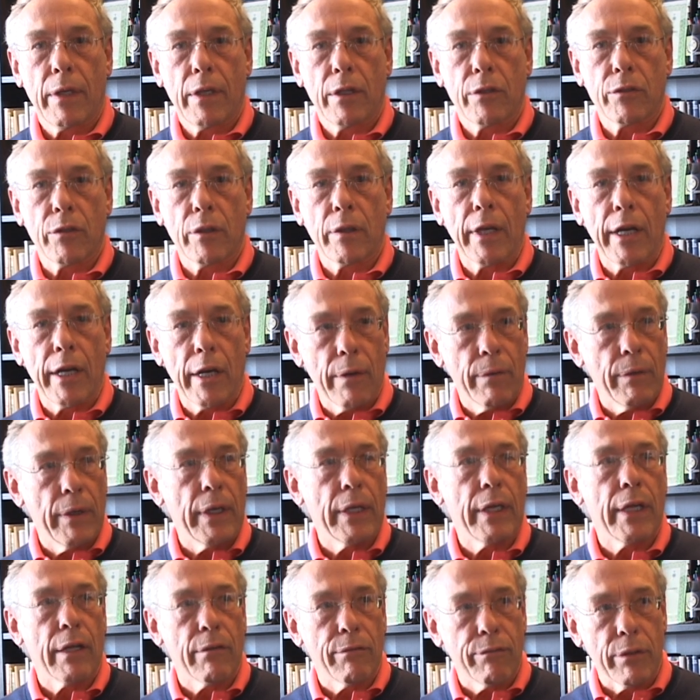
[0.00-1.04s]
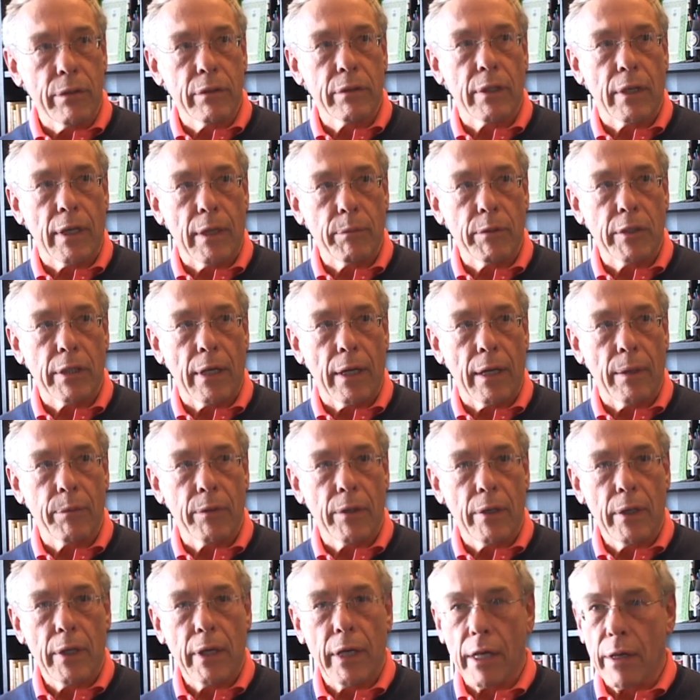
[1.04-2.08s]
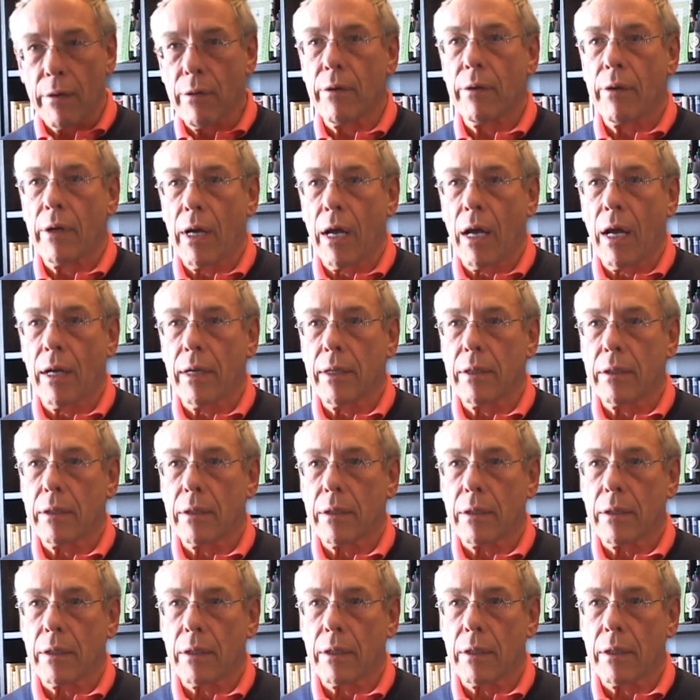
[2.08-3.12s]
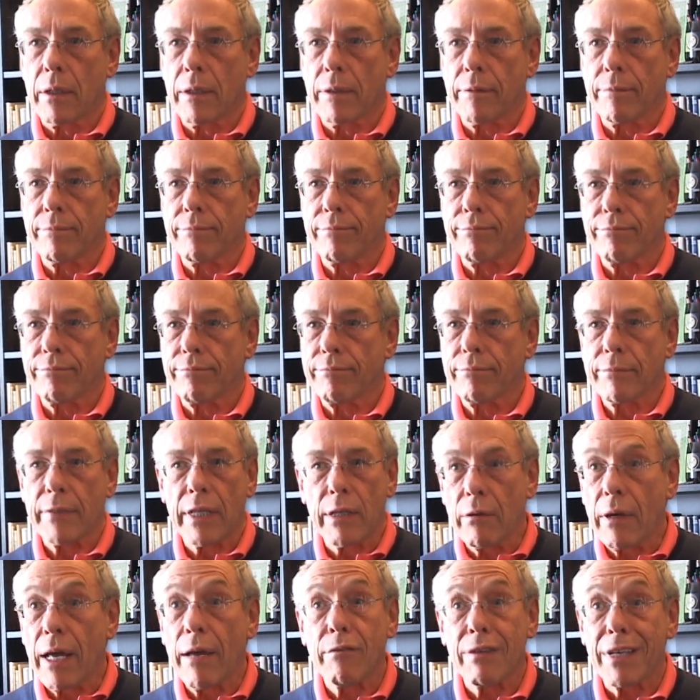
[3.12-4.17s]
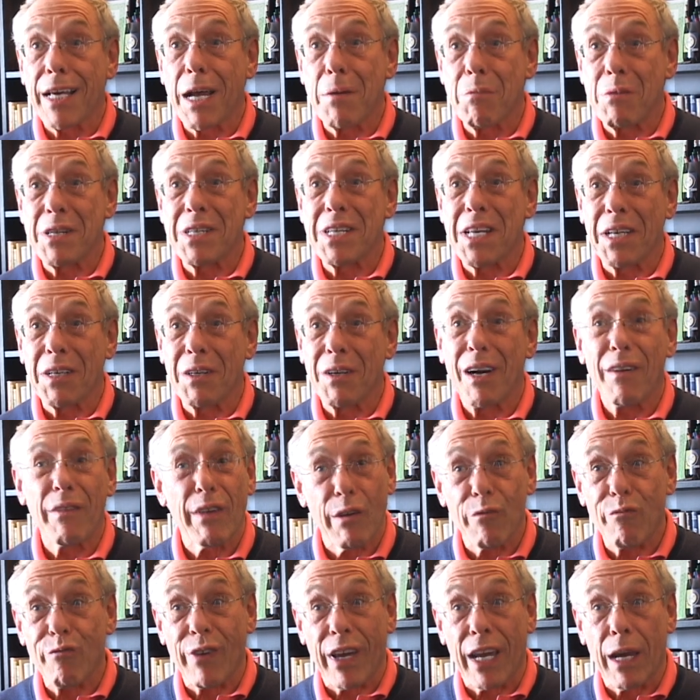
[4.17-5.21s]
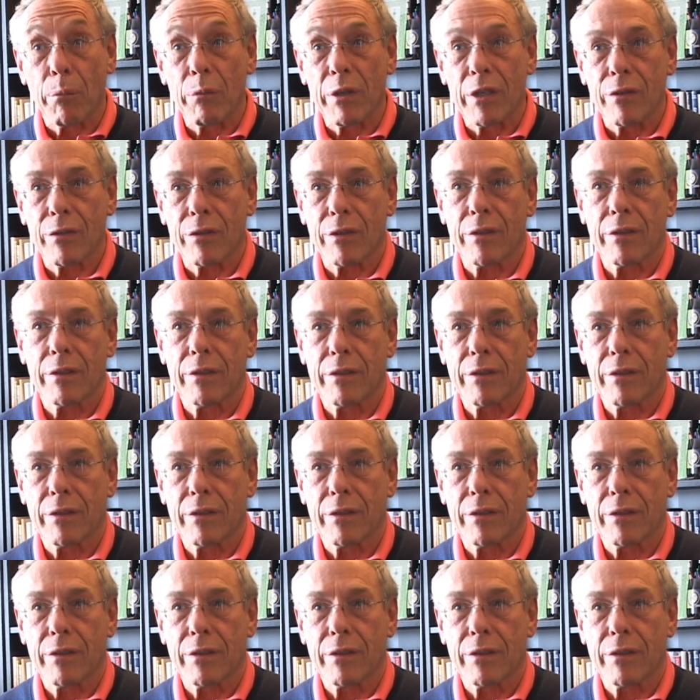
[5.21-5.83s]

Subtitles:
So they already have full-time jobs, and they're not, they don't have time to take off, they have families.